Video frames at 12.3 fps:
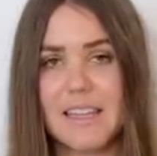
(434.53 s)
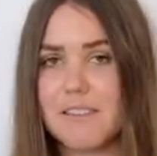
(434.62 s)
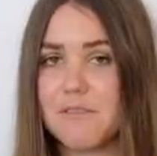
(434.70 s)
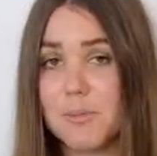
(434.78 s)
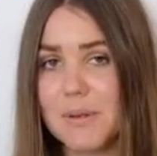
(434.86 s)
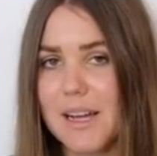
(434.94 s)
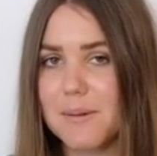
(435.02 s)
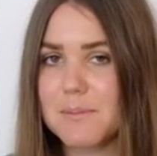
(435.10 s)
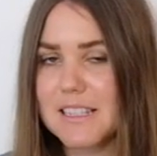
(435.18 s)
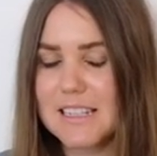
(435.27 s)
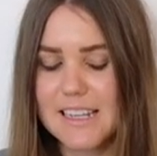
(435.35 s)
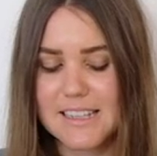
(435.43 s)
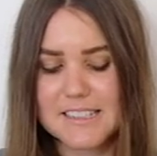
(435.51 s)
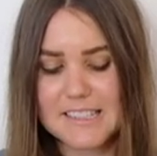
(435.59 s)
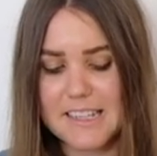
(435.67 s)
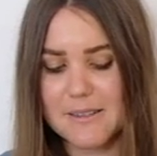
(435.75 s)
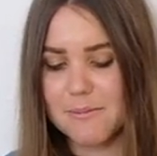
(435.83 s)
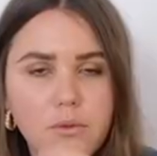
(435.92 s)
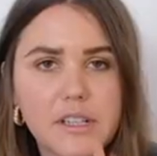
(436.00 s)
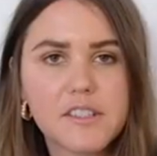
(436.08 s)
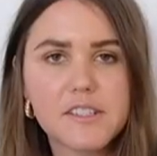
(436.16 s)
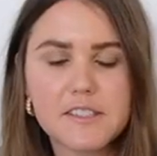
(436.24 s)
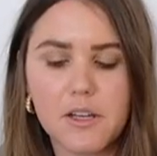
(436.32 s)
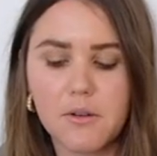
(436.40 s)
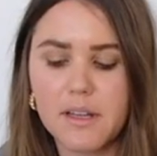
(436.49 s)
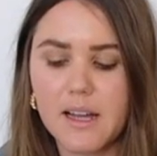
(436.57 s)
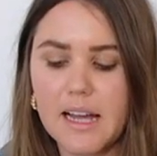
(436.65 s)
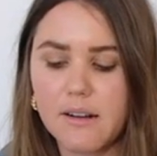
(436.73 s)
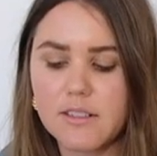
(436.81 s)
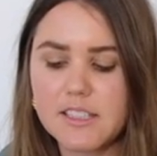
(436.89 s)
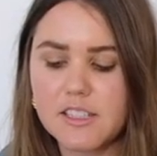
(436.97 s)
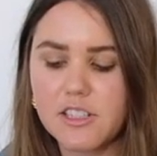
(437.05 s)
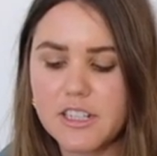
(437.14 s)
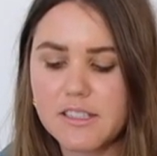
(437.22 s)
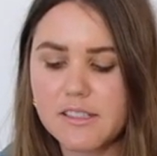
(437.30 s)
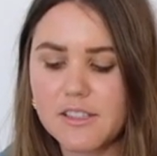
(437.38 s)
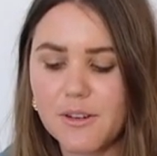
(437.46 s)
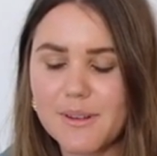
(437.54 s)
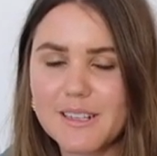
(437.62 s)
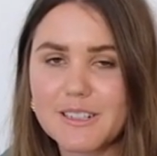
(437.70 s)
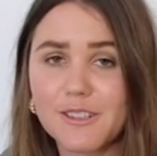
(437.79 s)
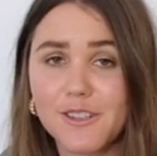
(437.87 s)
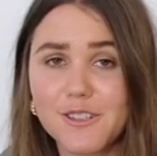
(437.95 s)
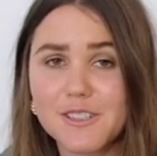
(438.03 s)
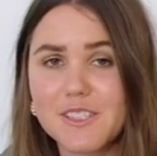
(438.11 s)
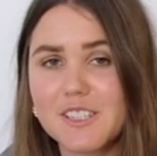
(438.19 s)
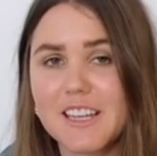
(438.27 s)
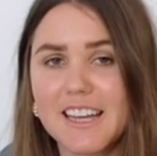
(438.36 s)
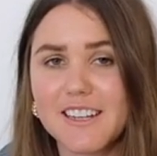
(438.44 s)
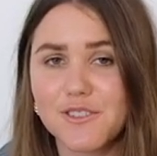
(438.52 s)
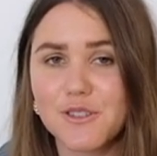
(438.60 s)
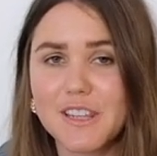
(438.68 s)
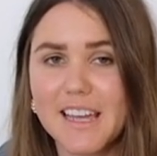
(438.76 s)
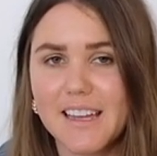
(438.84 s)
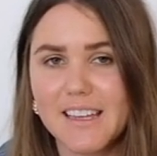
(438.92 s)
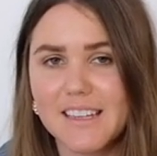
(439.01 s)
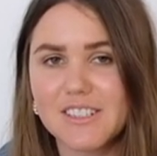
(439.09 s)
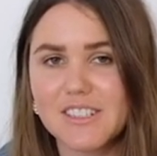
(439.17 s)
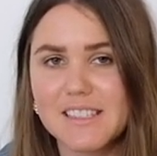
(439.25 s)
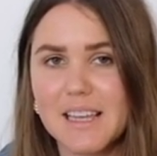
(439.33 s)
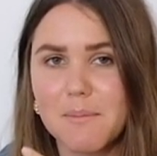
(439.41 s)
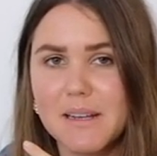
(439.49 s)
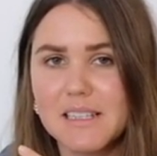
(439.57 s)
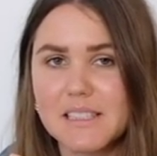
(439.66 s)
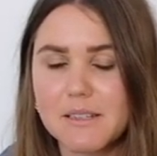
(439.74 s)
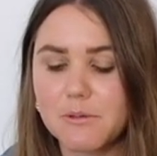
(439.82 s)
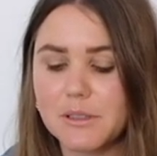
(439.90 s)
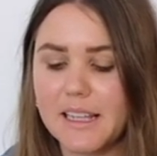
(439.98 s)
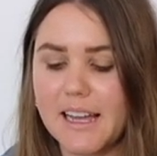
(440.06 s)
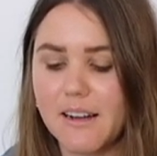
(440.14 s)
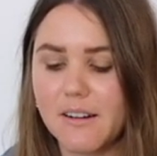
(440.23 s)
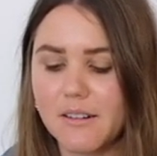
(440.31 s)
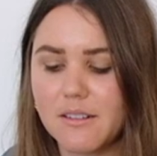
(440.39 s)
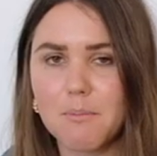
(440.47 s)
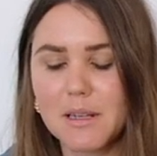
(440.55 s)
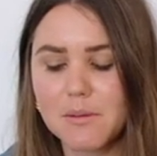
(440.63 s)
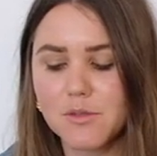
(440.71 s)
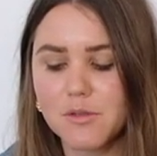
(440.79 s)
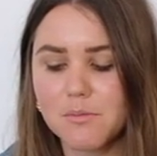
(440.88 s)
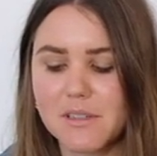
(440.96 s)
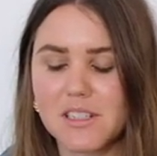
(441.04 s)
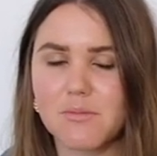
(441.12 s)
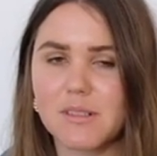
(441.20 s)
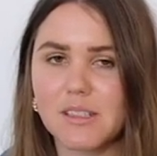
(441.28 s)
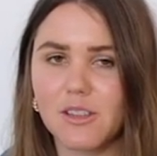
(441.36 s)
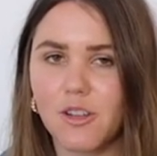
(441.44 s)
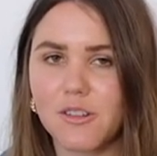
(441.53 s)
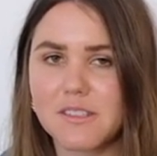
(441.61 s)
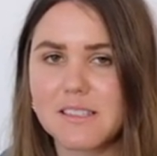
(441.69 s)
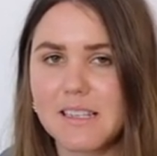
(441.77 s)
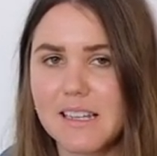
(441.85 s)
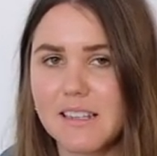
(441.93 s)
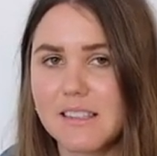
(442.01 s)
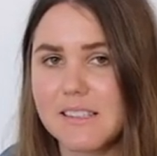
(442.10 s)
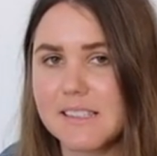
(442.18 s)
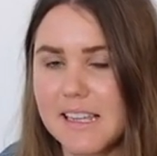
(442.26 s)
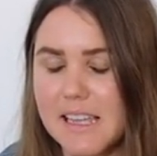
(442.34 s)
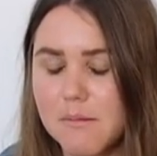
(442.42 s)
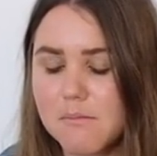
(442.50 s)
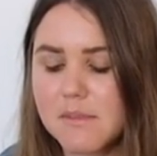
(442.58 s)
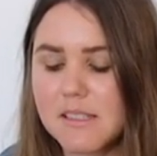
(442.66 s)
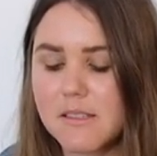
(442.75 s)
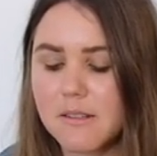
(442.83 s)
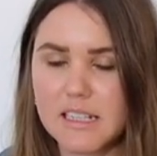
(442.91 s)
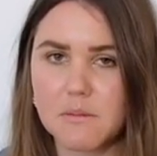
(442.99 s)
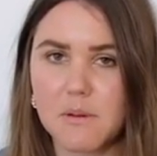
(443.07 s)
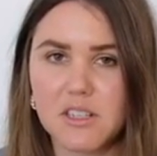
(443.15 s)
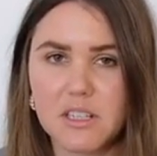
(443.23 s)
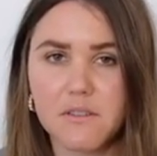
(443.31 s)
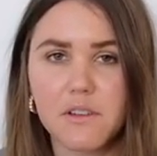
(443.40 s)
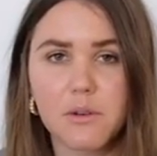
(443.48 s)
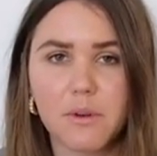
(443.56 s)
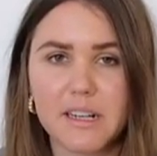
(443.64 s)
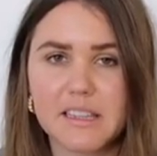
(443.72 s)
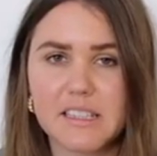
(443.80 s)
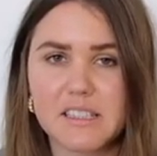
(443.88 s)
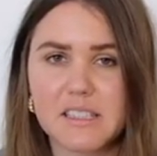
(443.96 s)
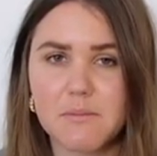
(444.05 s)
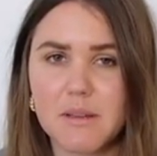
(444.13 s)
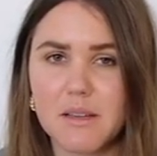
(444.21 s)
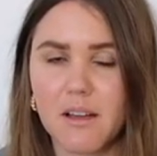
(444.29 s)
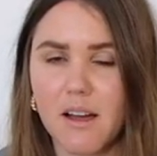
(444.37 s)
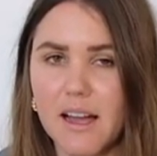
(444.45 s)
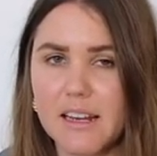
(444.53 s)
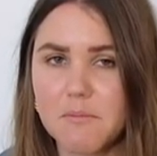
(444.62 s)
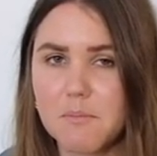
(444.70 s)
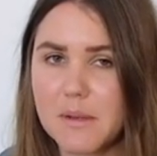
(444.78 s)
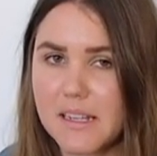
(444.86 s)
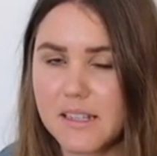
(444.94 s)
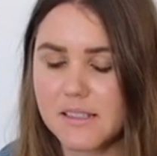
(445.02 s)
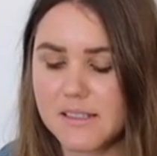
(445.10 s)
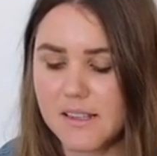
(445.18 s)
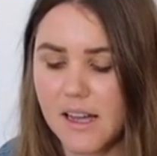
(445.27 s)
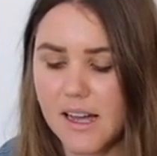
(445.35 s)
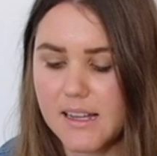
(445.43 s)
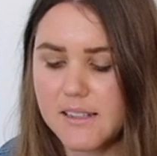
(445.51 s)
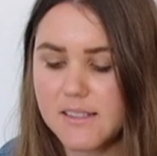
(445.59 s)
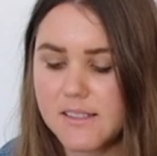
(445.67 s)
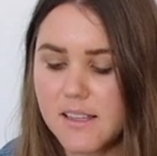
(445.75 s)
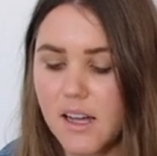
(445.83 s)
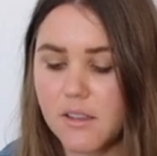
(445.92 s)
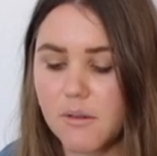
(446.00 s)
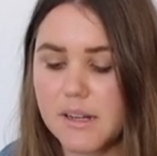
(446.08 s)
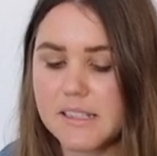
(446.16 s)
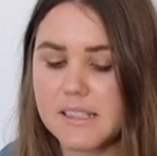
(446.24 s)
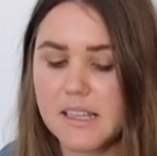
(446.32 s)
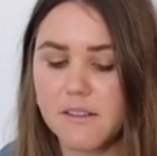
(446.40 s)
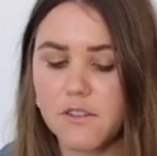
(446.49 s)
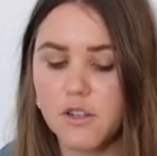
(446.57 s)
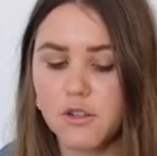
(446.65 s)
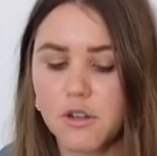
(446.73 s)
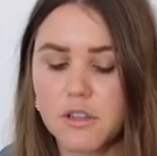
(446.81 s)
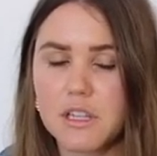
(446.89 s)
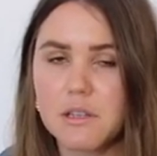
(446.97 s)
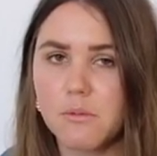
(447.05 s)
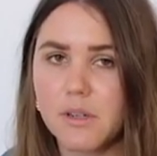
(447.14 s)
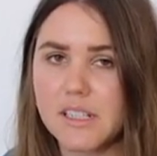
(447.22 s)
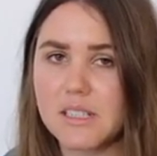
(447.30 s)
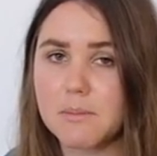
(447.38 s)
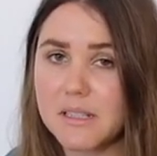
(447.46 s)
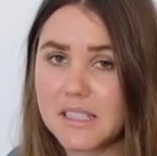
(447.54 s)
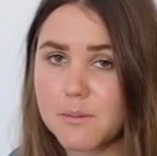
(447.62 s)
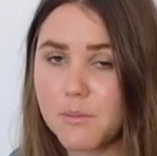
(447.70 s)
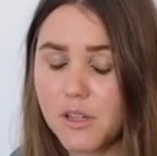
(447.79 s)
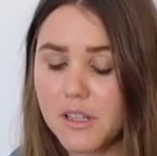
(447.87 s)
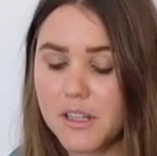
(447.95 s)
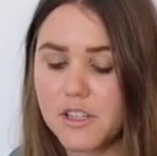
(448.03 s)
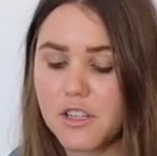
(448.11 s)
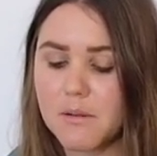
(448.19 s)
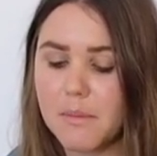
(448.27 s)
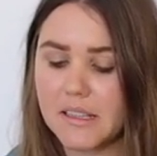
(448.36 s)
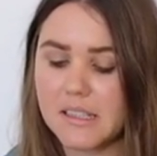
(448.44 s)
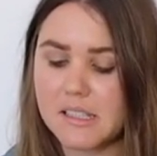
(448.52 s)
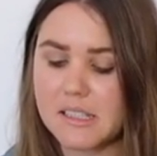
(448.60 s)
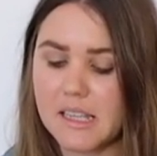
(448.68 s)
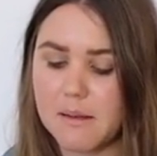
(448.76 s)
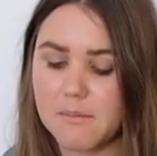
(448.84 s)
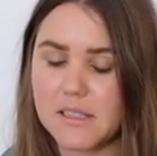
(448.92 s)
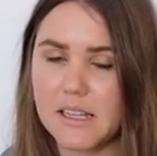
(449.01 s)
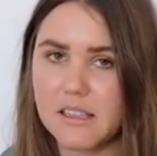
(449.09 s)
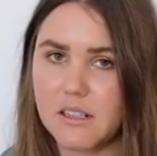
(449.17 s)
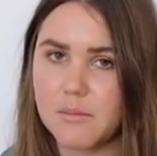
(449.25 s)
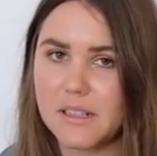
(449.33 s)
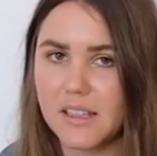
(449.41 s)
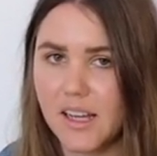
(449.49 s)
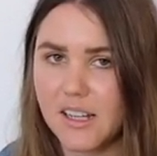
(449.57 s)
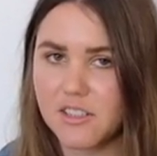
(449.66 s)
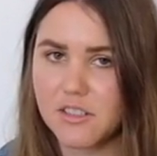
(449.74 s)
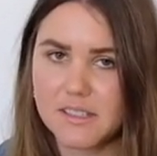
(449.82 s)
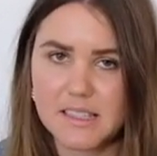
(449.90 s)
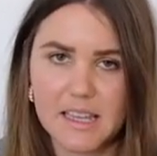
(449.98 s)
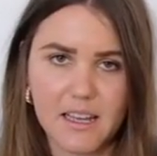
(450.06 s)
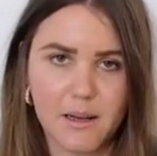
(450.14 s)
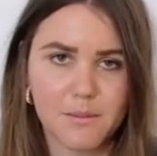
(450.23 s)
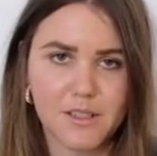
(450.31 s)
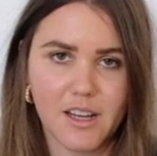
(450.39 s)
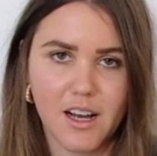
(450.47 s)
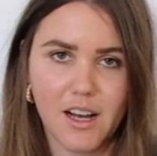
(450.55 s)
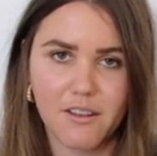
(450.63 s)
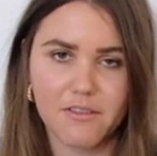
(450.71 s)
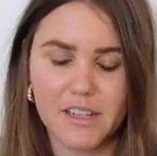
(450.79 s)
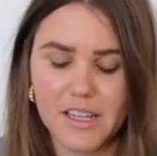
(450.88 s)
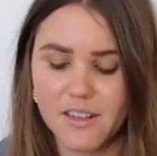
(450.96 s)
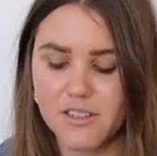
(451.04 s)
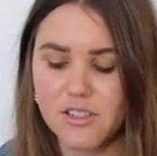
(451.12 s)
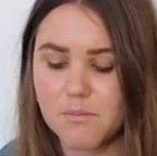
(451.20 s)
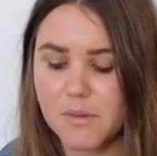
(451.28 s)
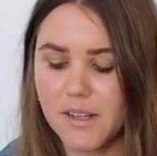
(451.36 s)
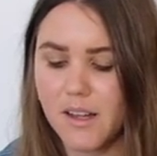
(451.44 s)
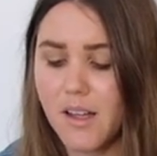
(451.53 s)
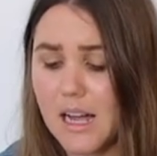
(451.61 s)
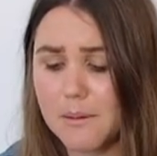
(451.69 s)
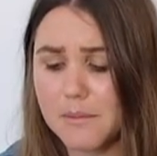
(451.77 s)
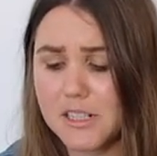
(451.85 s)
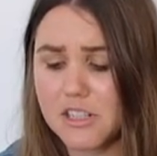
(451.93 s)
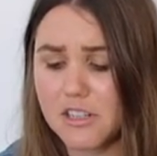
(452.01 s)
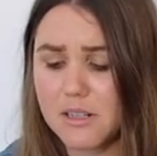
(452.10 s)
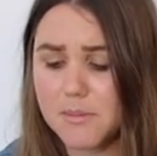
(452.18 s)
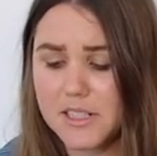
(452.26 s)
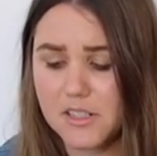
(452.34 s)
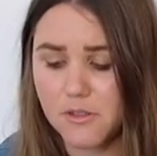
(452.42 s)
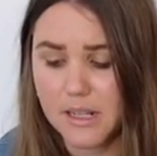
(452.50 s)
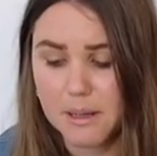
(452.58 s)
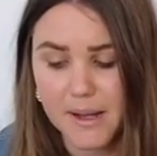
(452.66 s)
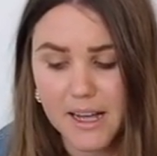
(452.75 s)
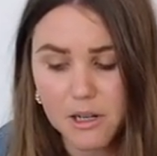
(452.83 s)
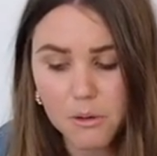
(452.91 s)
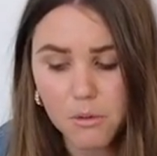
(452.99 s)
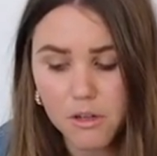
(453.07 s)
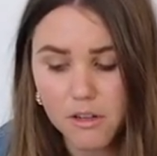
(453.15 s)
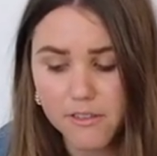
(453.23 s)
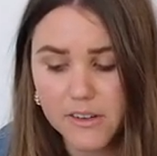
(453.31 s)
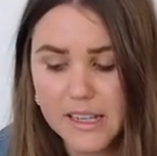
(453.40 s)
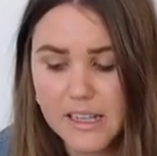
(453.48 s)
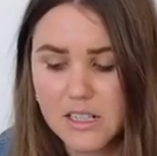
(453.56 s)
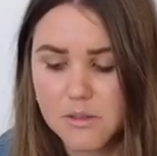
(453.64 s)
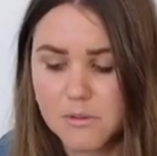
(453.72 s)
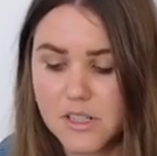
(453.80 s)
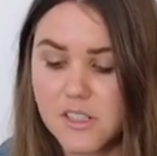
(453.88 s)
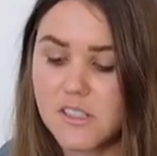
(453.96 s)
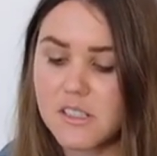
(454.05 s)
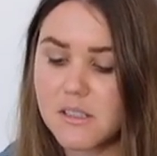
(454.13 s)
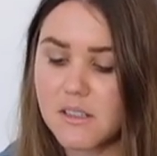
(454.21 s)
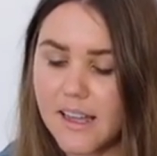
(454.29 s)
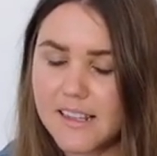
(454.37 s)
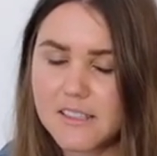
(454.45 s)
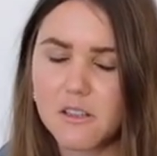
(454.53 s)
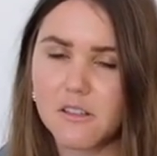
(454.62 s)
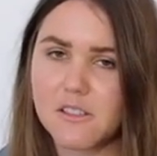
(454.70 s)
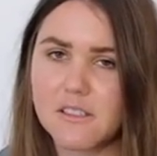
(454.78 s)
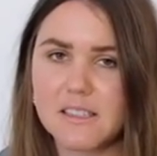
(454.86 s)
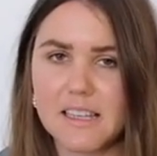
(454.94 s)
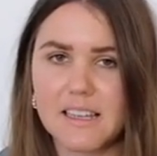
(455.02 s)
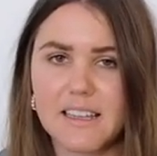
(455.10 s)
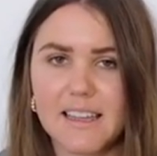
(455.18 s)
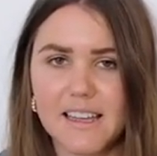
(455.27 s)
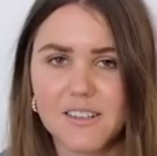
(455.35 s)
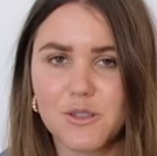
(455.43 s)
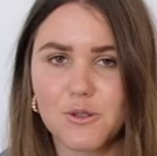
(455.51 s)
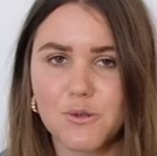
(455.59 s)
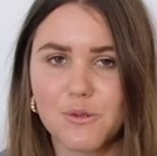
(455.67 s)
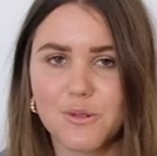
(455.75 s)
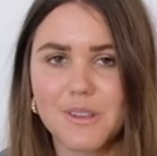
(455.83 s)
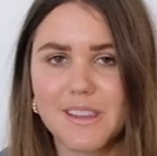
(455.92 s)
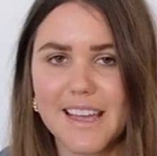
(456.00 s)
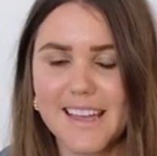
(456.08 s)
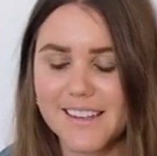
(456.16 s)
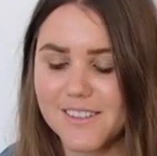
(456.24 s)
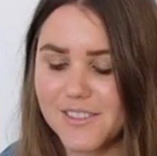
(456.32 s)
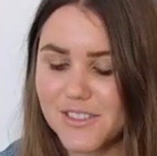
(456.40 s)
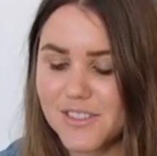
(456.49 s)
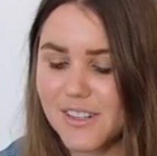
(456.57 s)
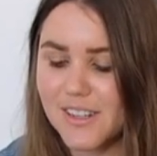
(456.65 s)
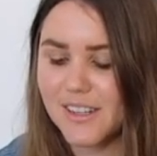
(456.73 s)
and then we'll be up to the next step. When you're sewing, I would suggest sewing as close as you can to the edge as that means it will allow minimal measurement lost in the seams, especially if you're wanting this to be a kind of bigger size. Otherwise, if you know that you want it to be smaller, you can make the seams a little bit larger, say up to half an inch, but I'm literally gonna be doing about a quarter of an inch, which is as close as I can get to the edge.